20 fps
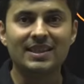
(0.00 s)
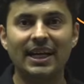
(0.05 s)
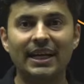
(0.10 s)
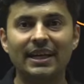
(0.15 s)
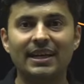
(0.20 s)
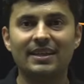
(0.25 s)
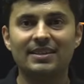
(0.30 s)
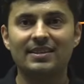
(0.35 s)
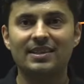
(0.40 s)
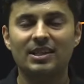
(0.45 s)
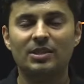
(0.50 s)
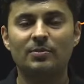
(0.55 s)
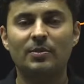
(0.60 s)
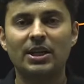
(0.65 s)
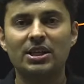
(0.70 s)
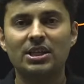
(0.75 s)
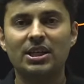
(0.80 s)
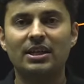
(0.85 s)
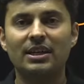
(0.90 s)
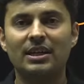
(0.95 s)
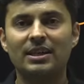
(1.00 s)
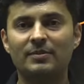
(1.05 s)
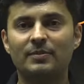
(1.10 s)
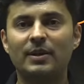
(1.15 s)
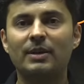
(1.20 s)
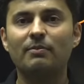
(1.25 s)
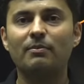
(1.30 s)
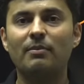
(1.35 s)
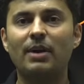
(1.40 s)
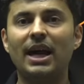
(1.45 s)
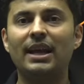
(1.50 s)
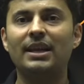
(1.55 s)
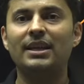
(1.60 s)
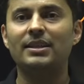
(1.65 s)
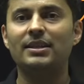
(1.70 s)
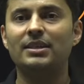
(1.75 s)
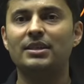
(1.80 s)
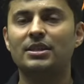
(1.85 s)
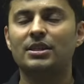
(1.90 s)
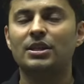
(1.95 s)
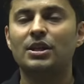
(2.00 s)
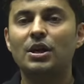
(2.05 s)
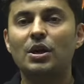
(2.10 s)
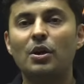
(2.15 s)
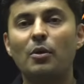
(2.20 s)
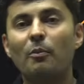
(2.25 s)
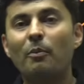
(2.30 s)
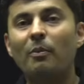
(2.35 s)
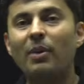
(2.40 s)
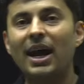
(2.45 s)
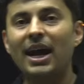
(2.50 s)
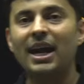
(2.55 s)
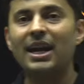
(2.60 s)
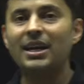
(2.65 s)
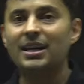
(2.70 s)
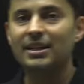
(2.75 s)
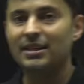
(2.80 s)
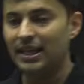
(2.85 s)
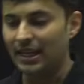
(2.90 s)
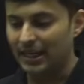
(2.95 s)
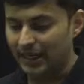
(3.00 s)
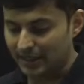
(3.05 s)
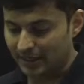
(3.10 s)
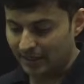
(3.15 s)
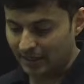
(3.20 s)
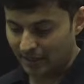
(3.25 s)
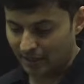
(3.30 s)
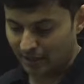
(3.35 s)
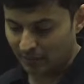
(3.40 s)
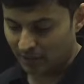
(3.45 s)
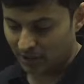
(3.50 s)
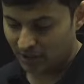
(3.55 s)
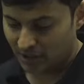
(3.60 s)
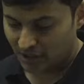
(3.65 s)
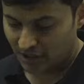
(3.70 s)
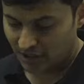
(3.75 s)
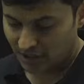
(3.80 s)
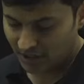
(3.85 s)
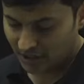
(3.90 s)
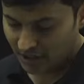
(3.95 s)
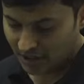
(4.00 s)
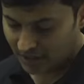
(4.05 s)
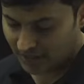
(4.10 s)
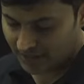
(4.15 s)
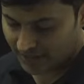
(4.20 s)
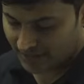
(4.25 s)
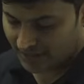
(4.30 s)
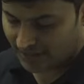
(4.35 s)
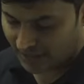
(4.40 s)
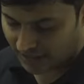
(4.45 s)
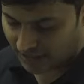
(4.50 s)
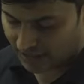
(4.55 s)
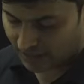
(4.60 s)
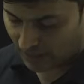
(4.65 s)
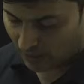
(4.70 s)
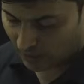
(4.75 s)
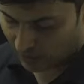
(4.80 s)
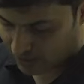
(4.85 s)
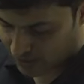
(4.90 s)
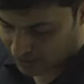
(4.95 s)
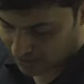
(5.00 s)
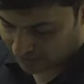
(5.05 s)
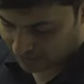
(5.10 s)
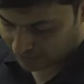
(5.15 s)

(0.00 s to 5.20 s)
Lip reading: excess pressure is being balanced by the electric repulsion. Is that now clear?